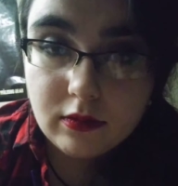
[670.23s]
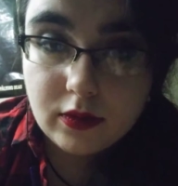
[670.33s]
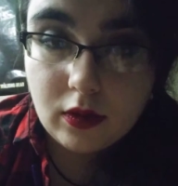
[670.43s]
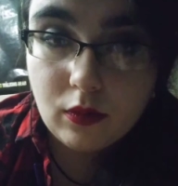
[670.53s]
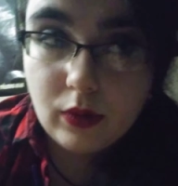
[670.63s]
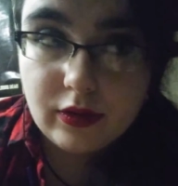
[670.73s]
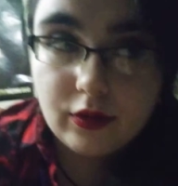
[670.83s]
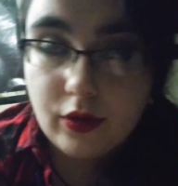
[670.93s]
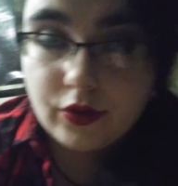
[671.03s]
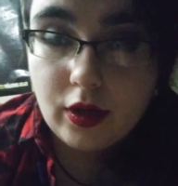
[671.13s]
So whether
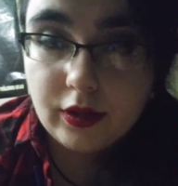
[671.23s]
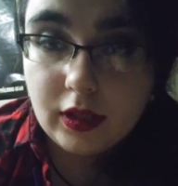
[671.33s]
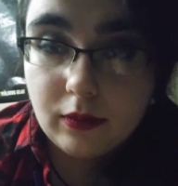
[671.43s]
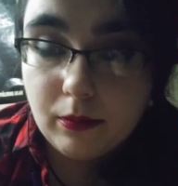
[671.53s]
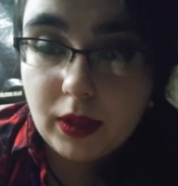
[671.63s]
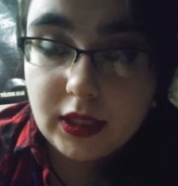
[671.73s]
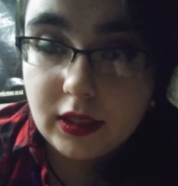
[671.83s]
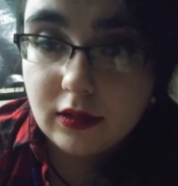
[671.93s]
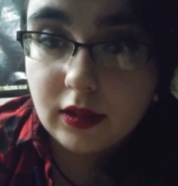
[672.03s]
you're talking money,